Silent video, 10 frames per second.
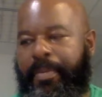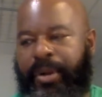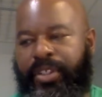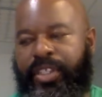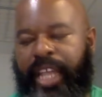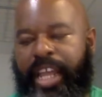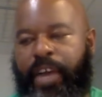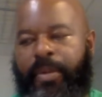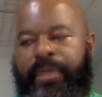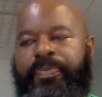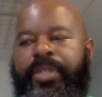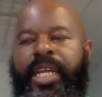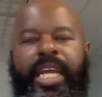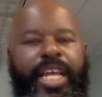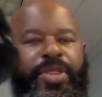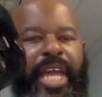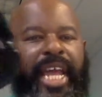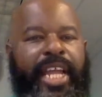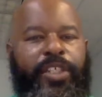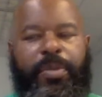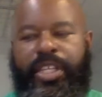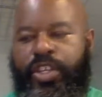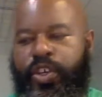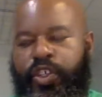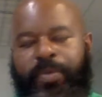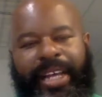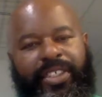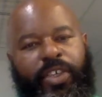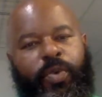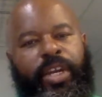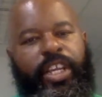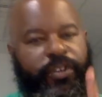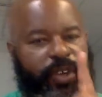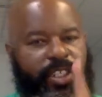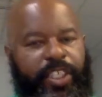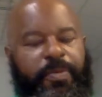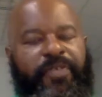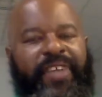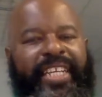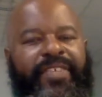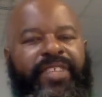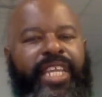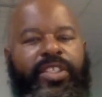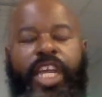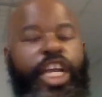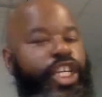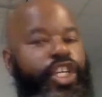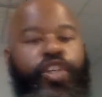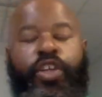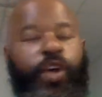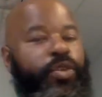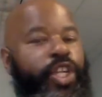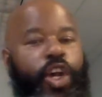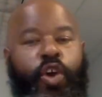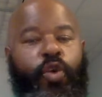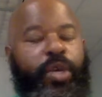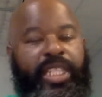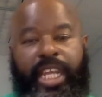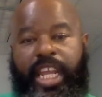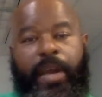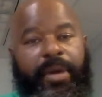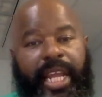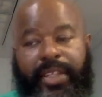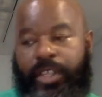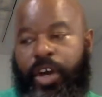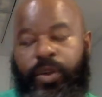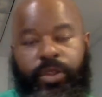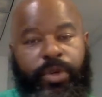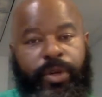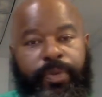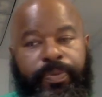purchase a helmet that has been used by someone else for the simple fact of this. You don't know what that helmet has gone through.